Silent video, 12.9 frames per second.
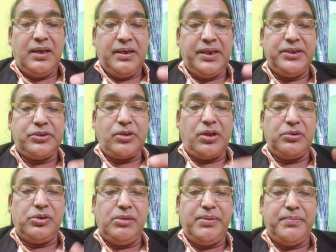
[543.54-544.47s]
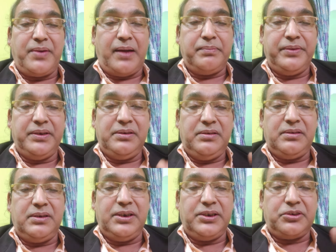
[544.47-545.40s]
his son will be Brahmin,
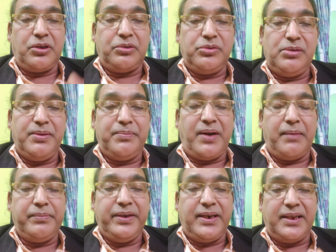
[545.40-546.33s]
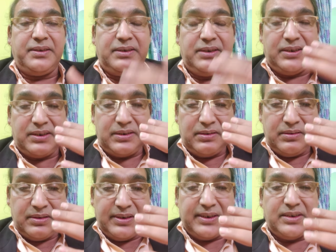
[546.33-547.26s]
his son will be Brahmin, and this,
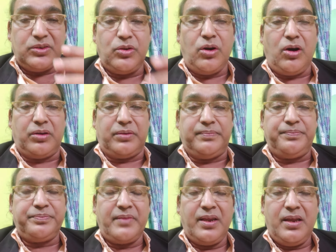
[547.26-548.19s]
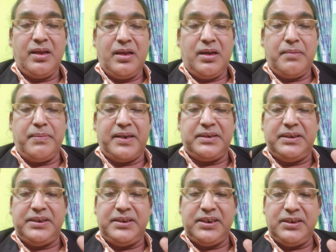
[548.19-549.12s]
this is gone. But
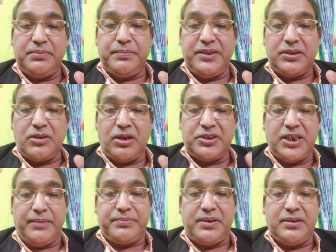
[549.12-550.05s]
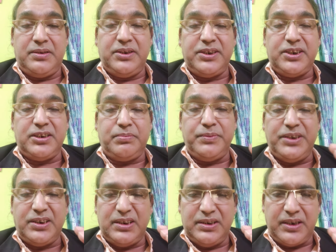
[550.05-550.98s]
this is misconcept, this is
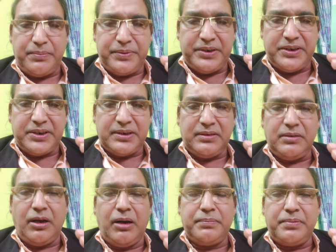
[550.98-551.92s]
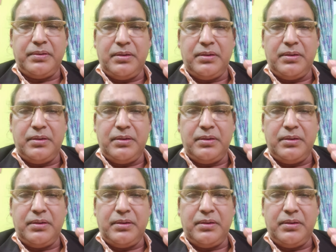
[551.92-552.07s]
misinterpretation of